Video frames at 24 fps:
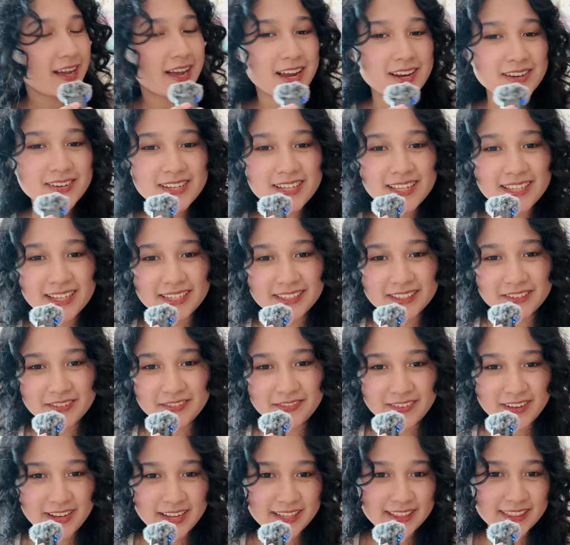I really like the
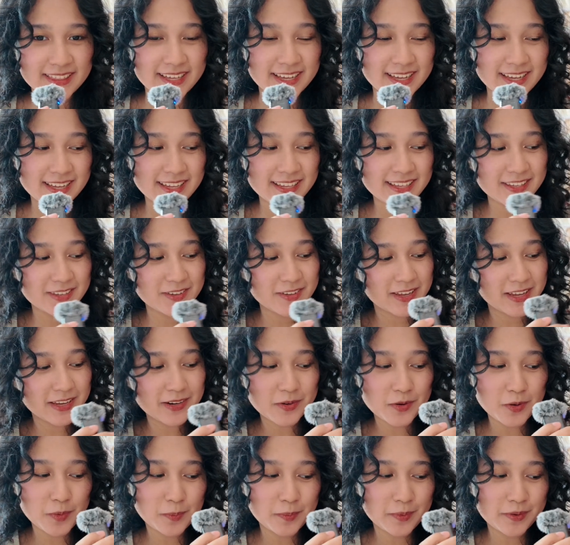fact that you can
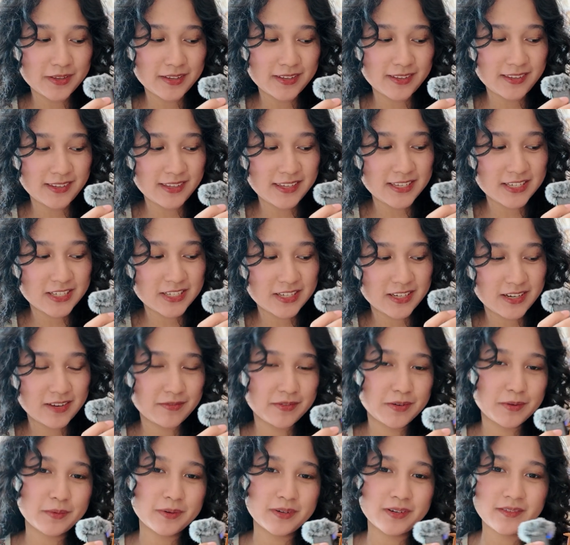open each and
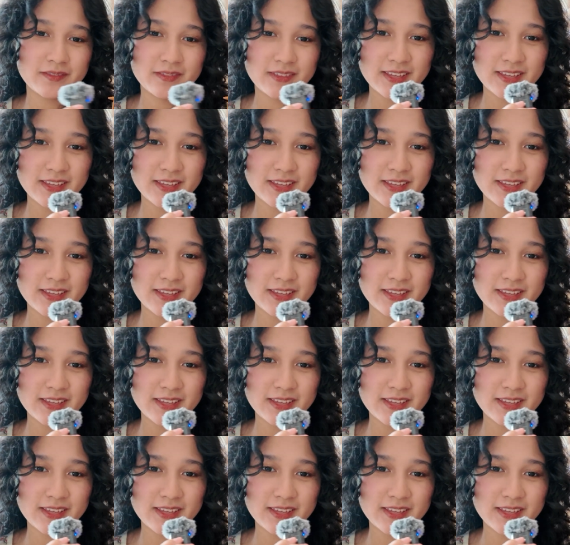every one of